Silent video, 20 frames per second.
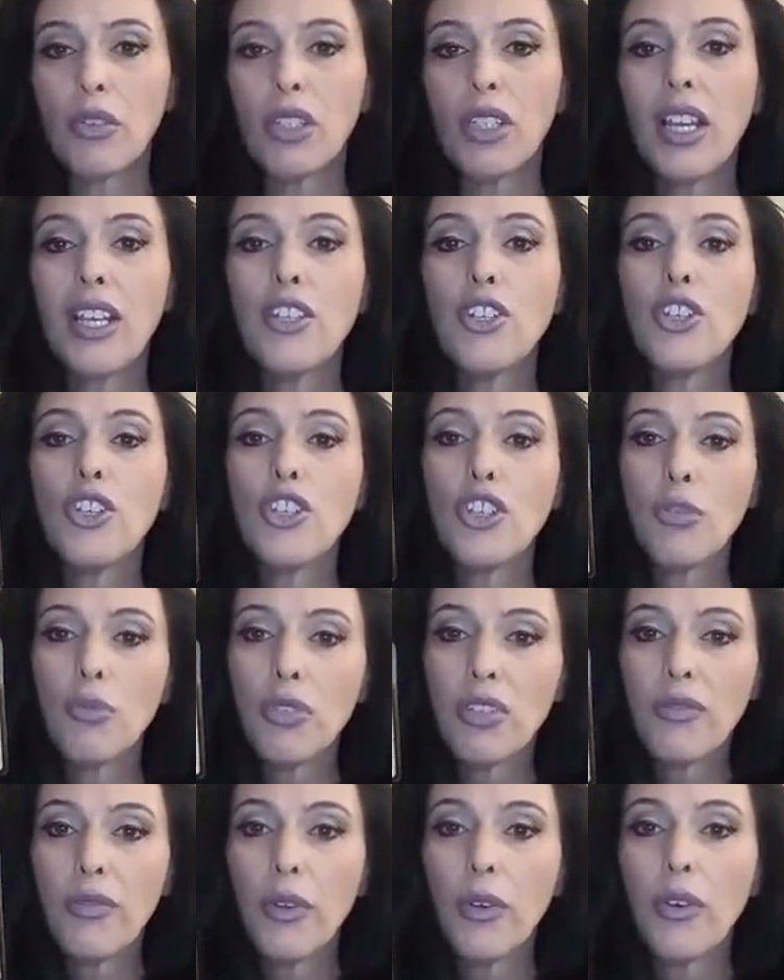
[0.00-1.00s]
relationship
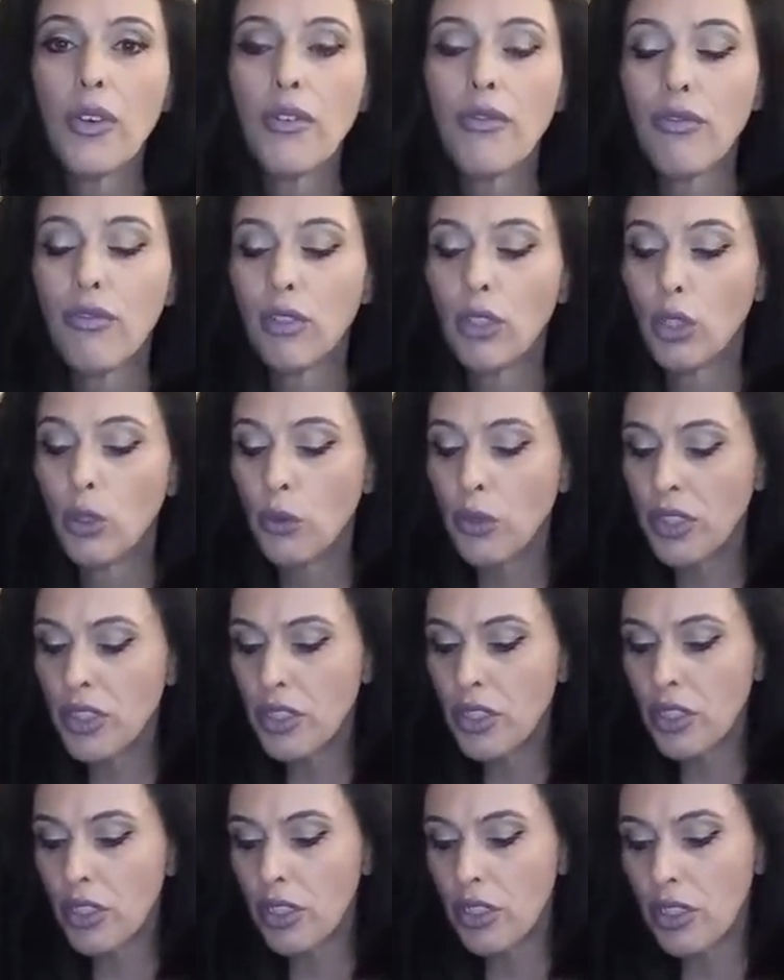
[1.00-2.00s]
is very fluid,